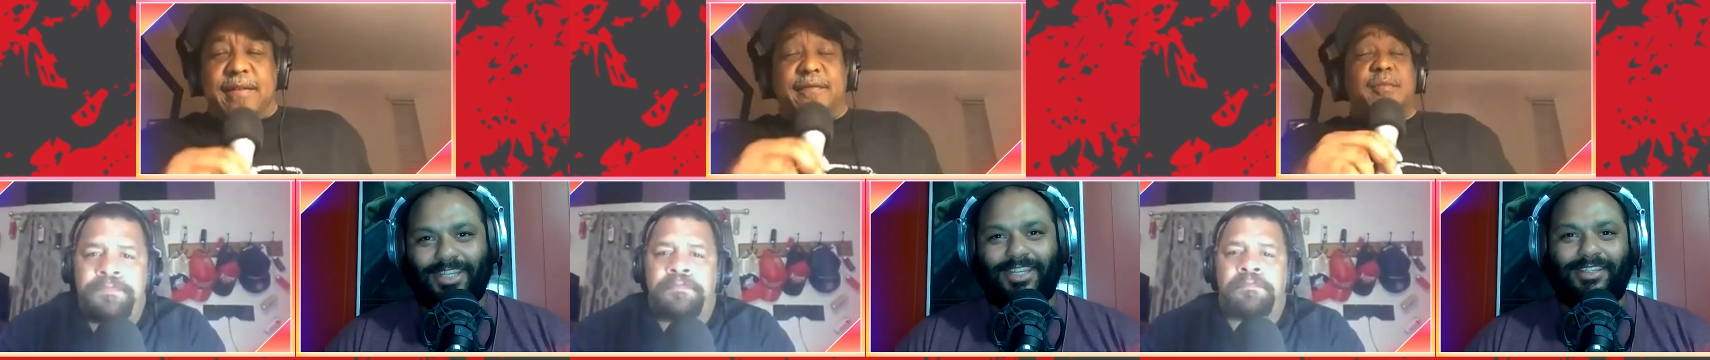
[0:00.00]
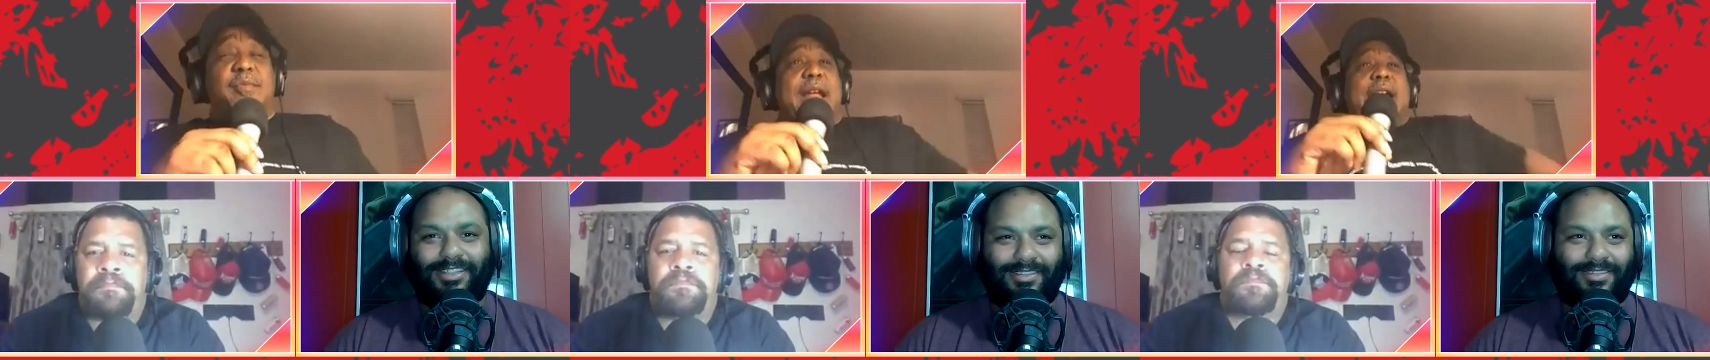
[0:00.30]
Speaker 1: from
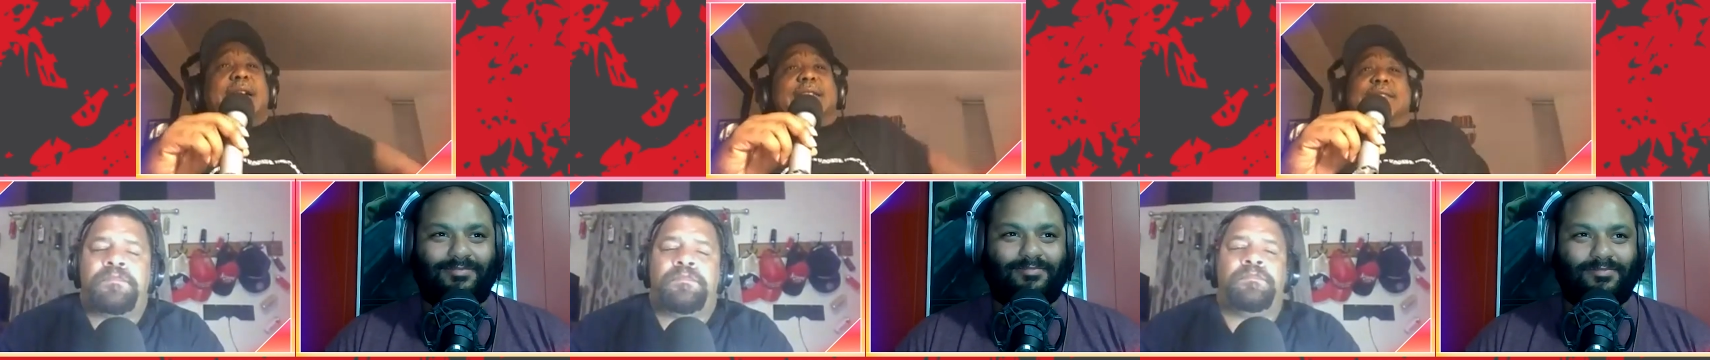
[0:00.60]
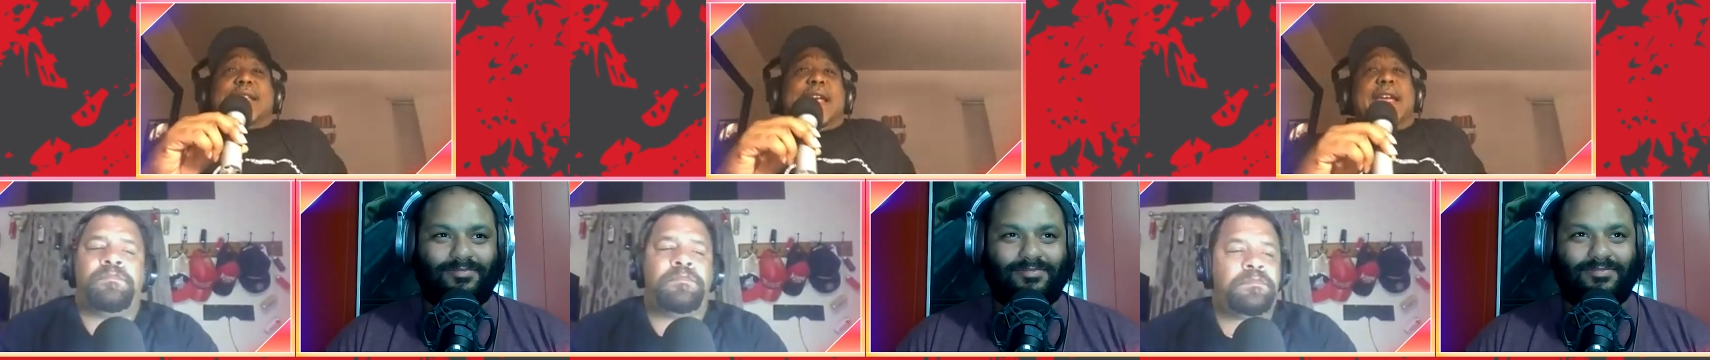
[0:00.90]
what I
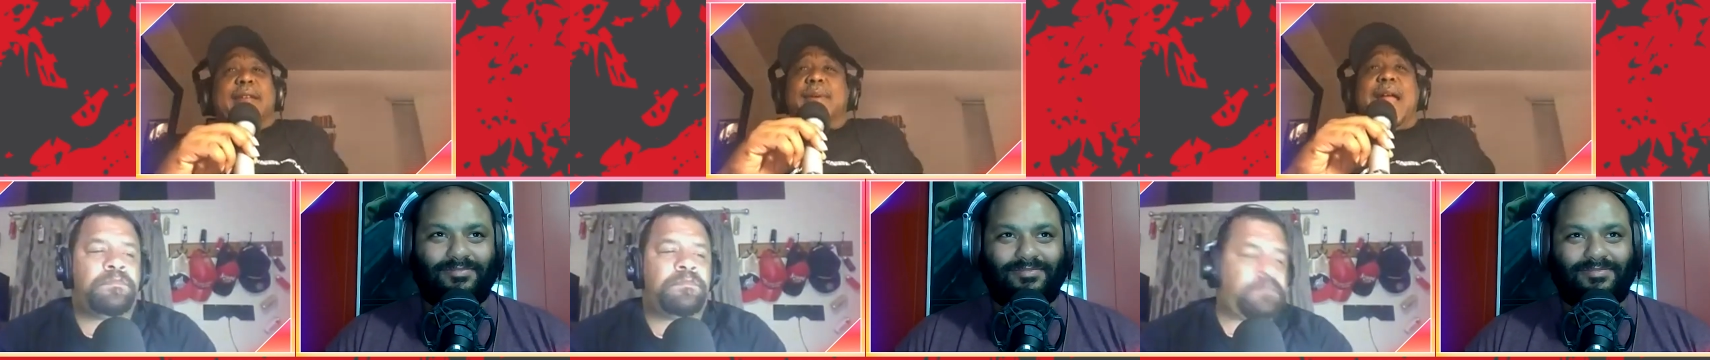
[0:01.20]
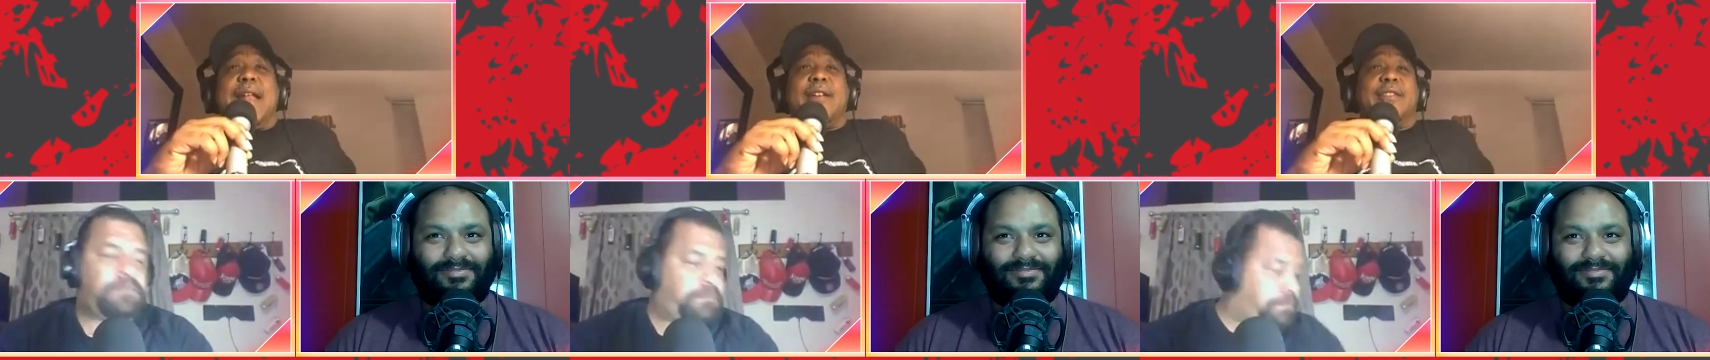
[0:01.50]
understand. But
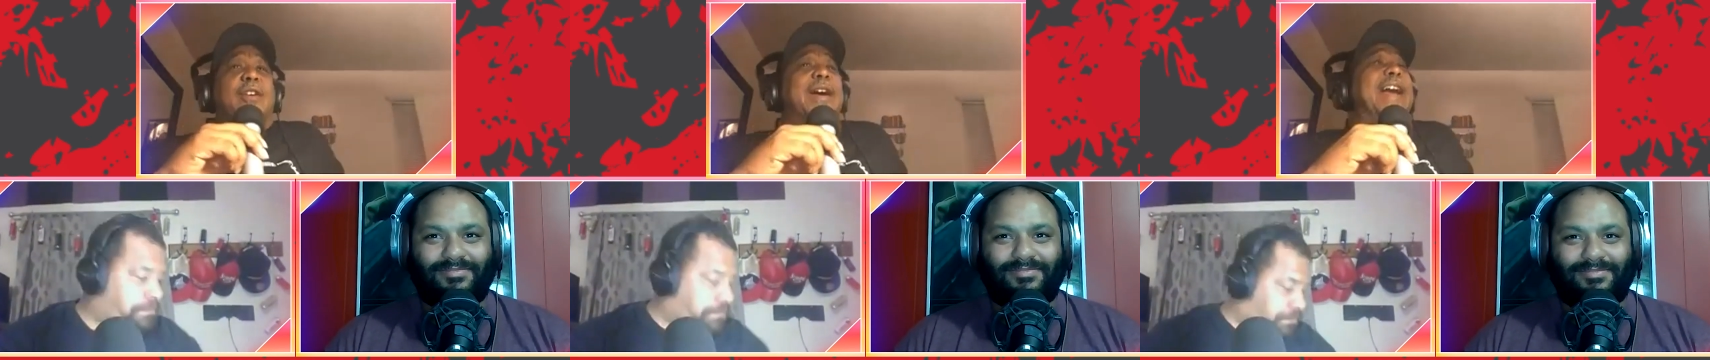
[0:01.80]
I don't know.